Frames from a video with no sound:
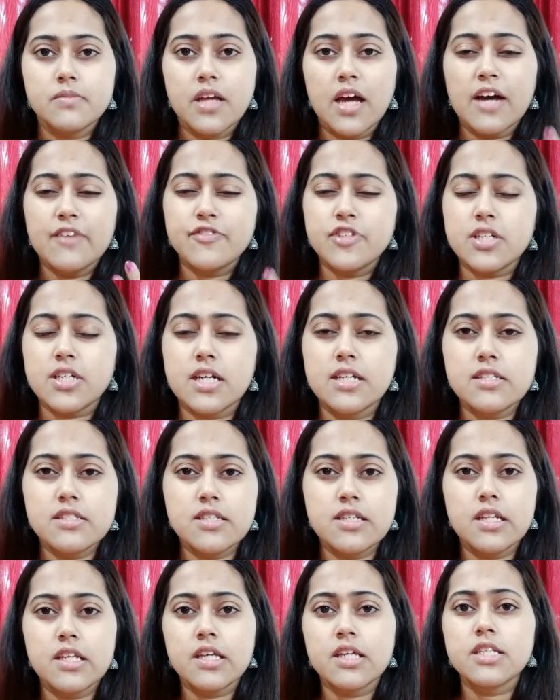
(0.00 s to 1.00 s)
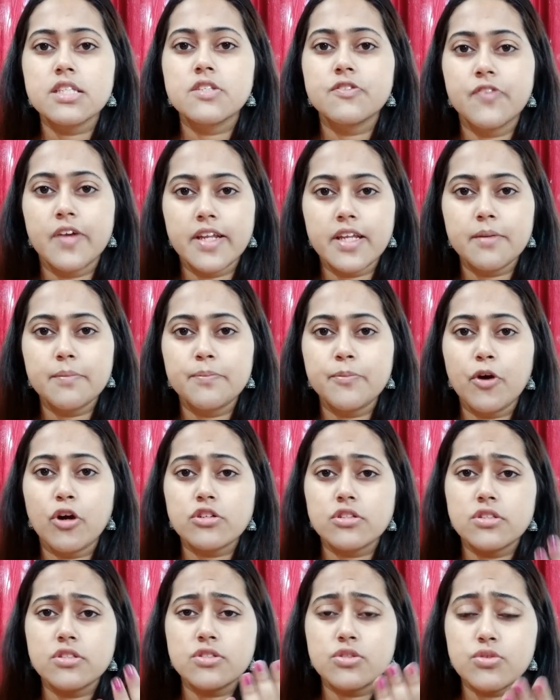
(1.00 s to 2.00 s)
After concealing, it's very
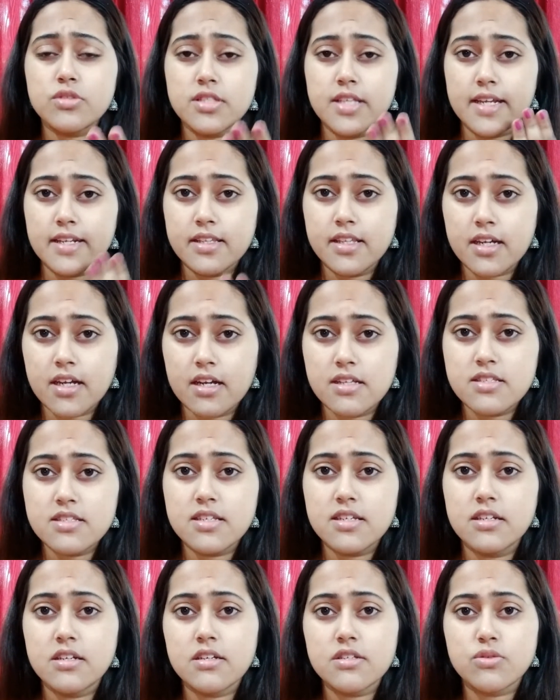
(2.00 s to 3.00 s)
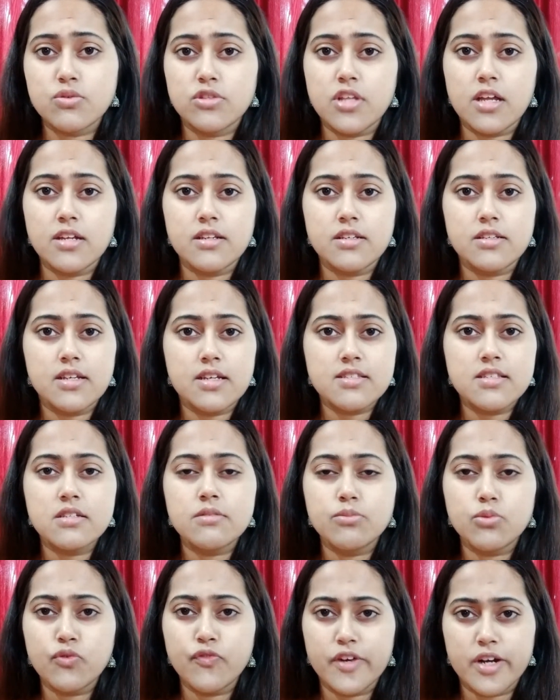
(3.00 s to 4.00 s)
important to set the concealer so that it doesn't
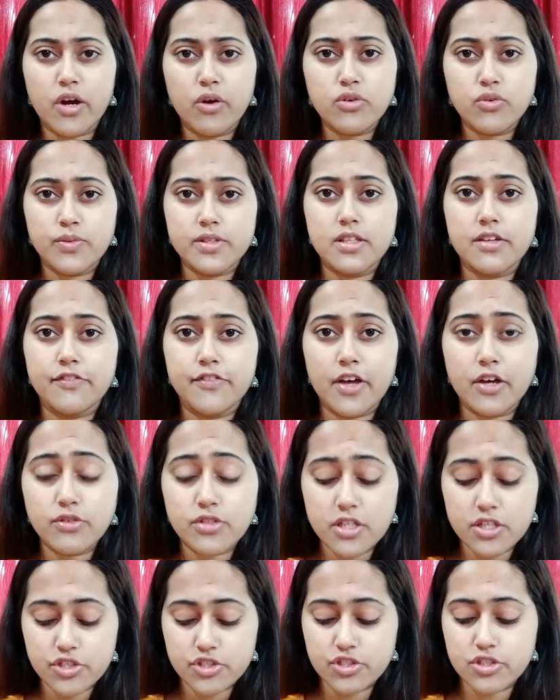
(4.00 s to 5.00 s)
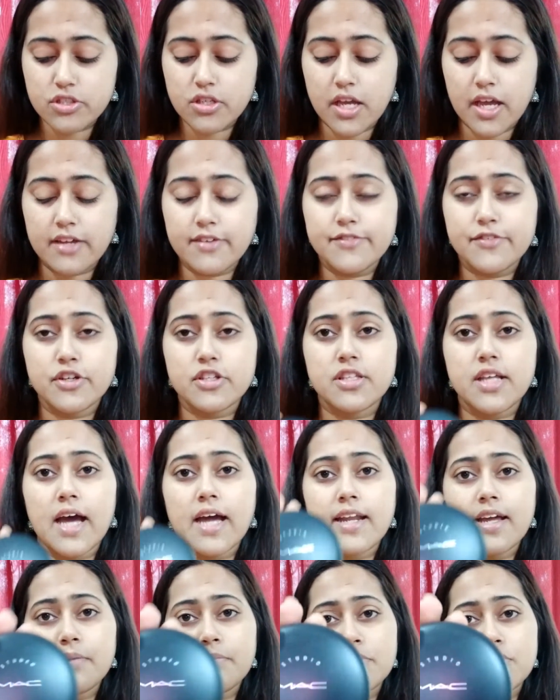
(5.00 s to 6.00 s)
move around with the foundation, and for that
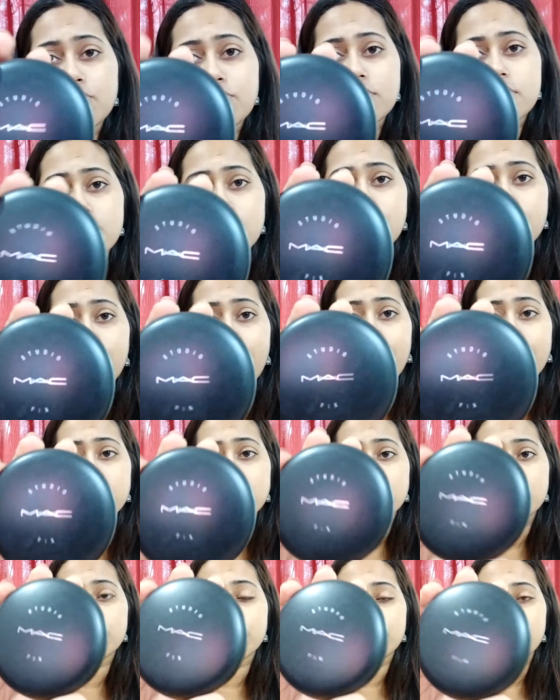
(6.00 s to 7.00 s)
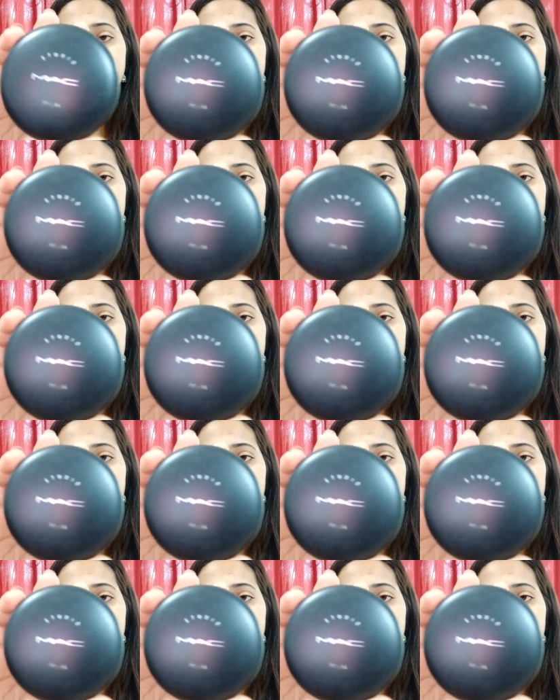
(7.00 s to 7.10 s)
I'm using MAC Studio